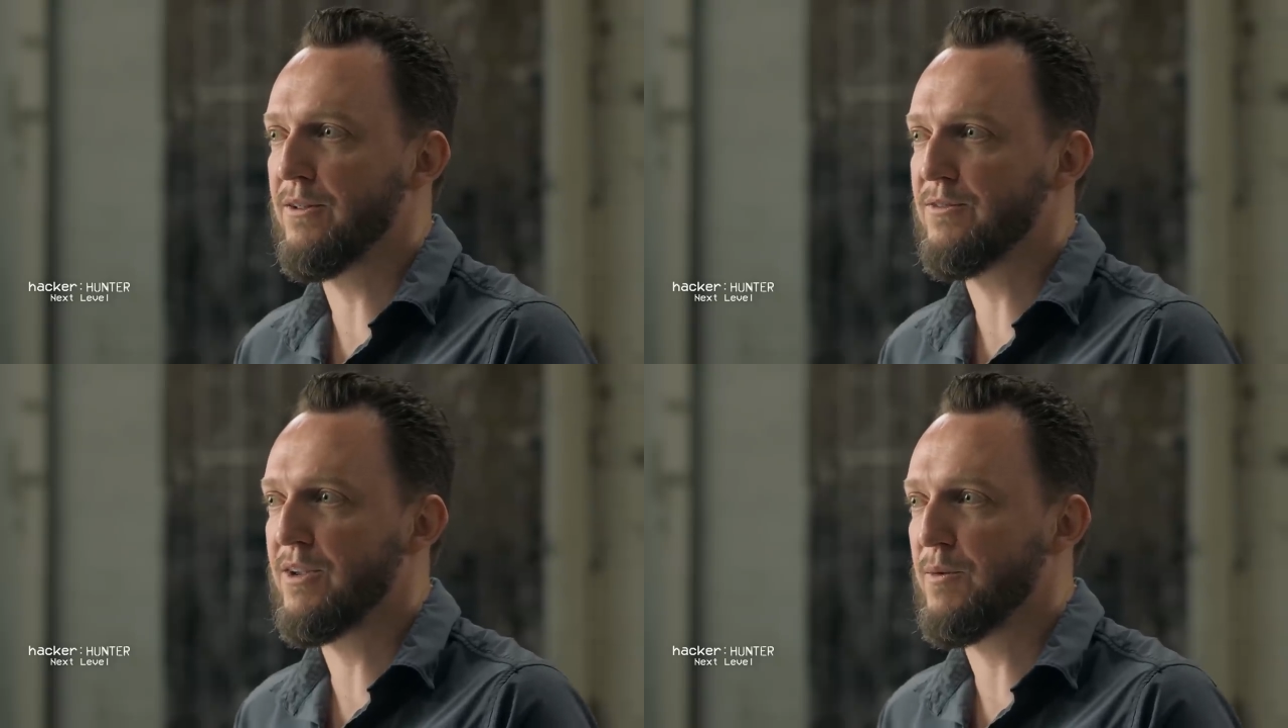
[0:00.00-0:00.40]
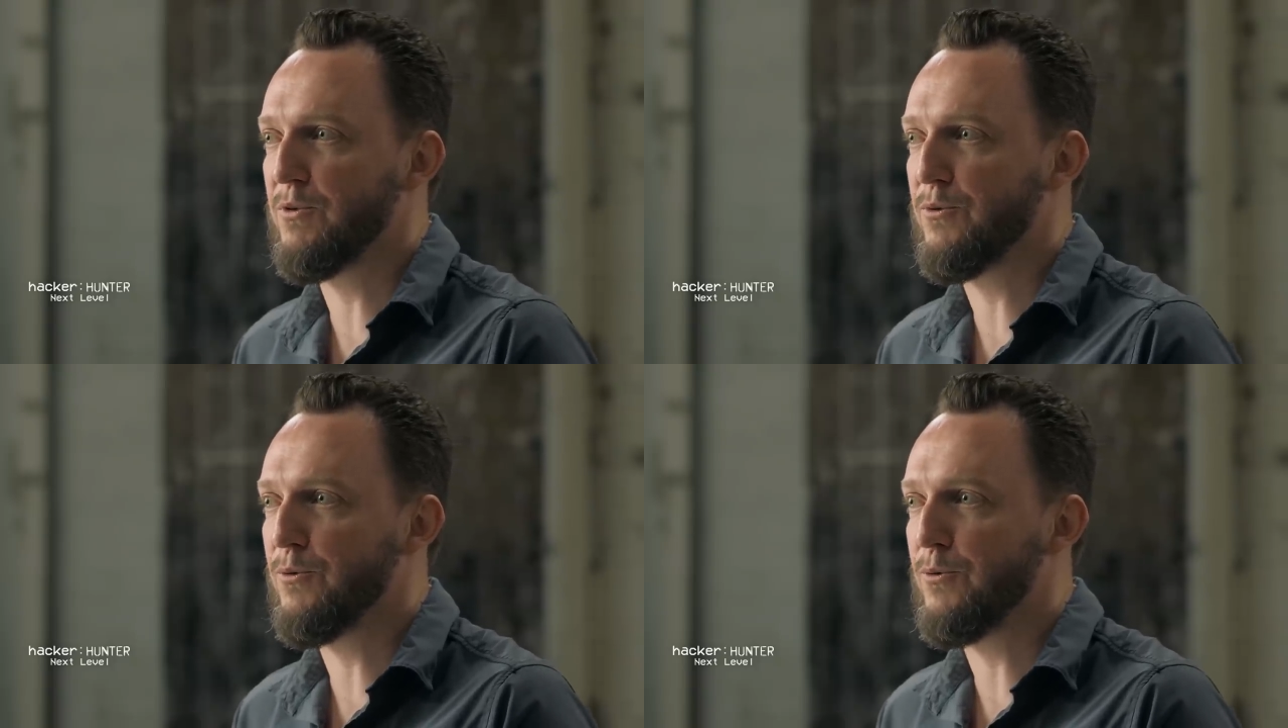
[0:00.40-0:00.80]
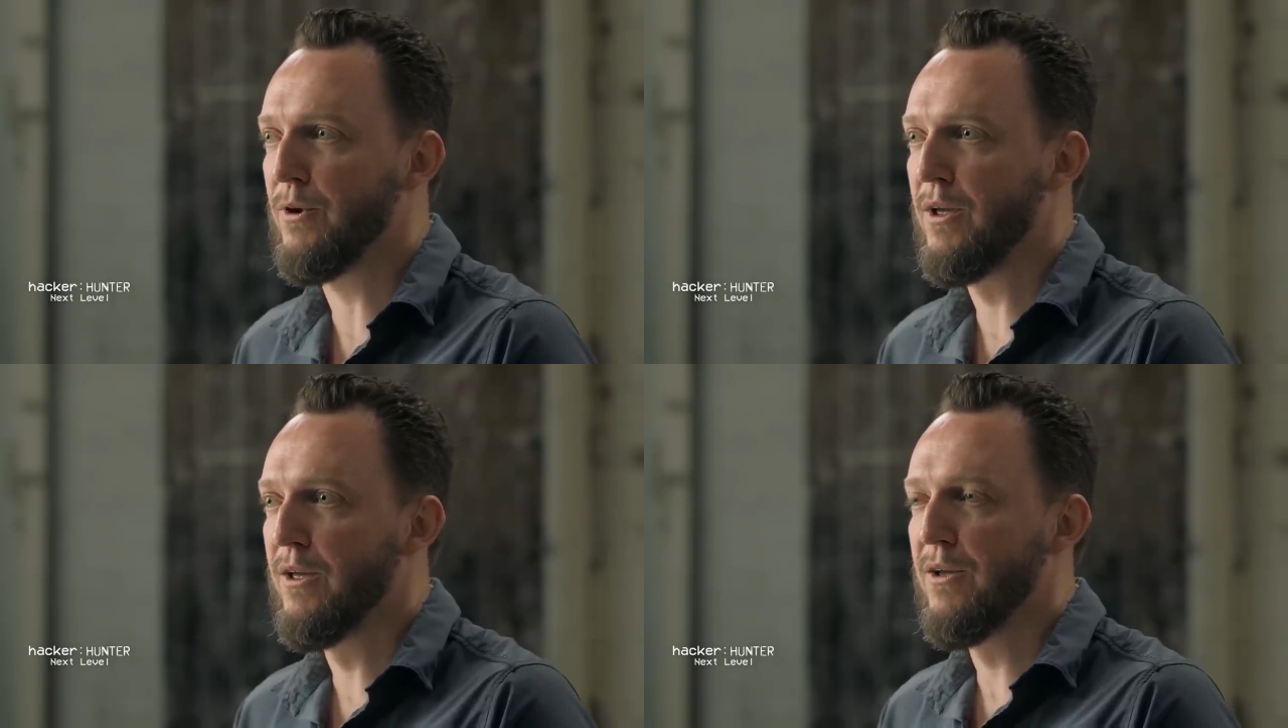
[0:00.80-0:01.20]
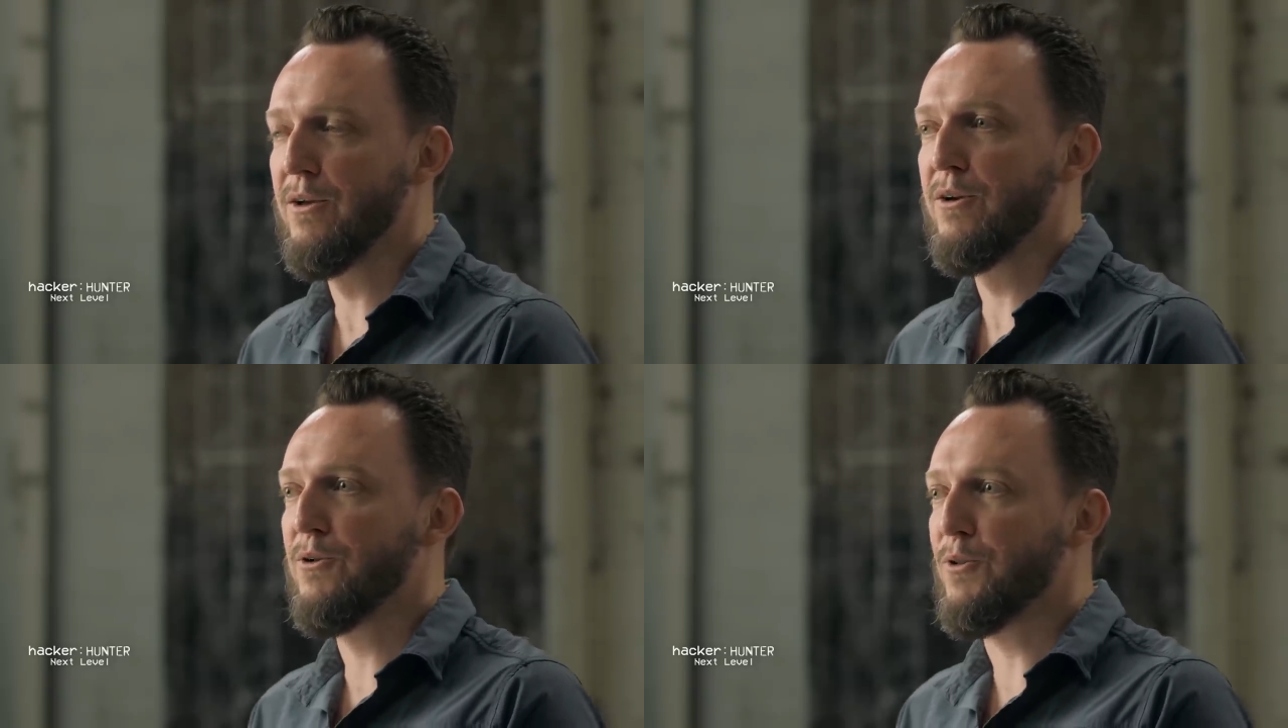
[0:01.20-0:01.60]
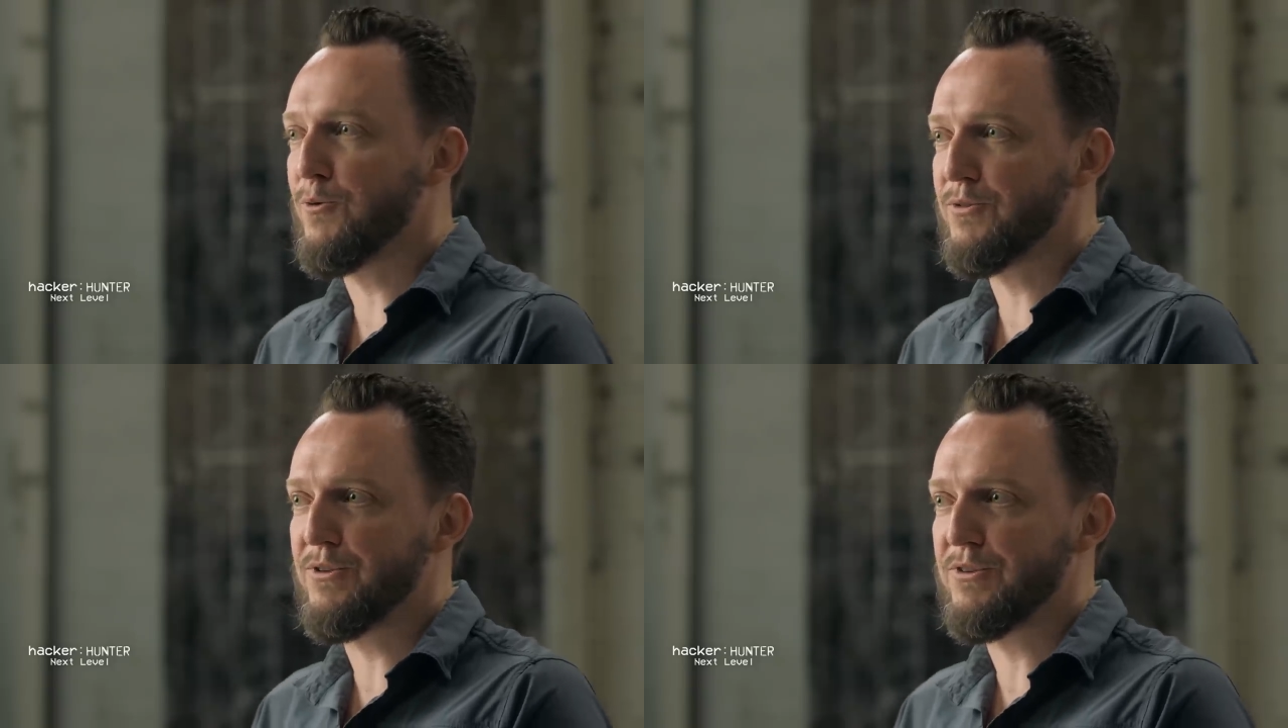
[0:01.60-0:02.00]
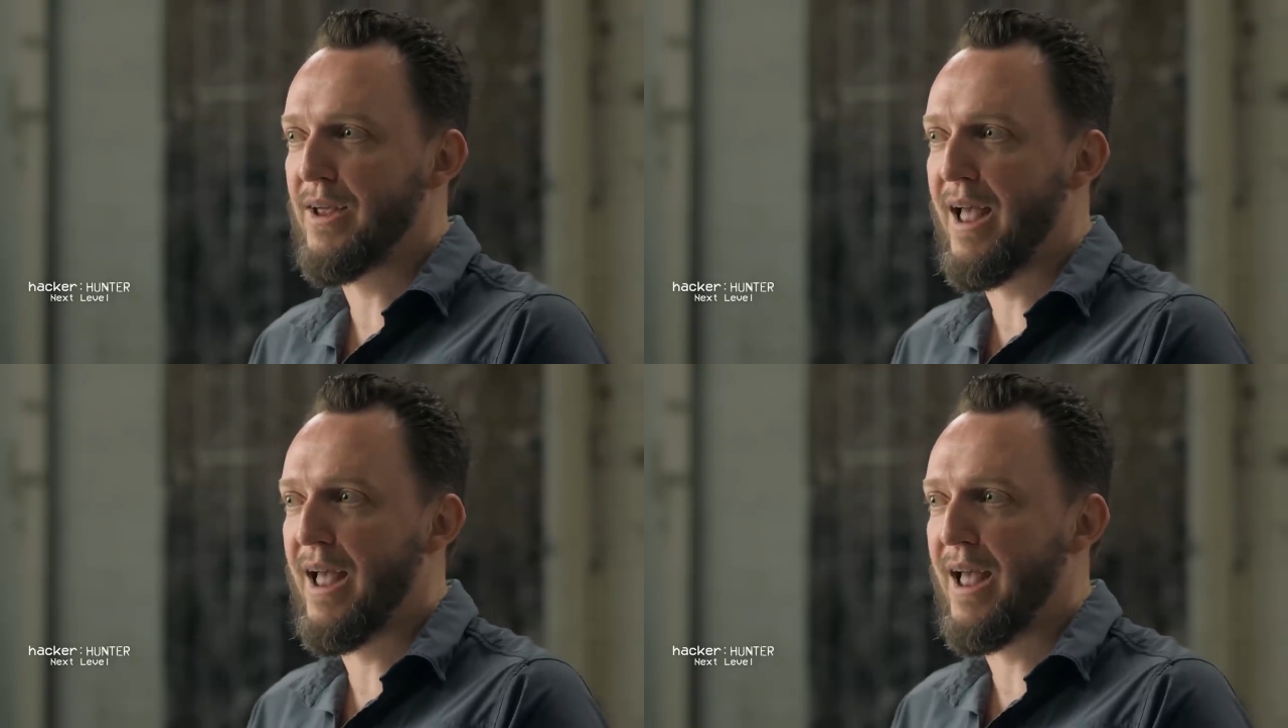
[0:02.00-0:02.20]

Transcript: it's time to close this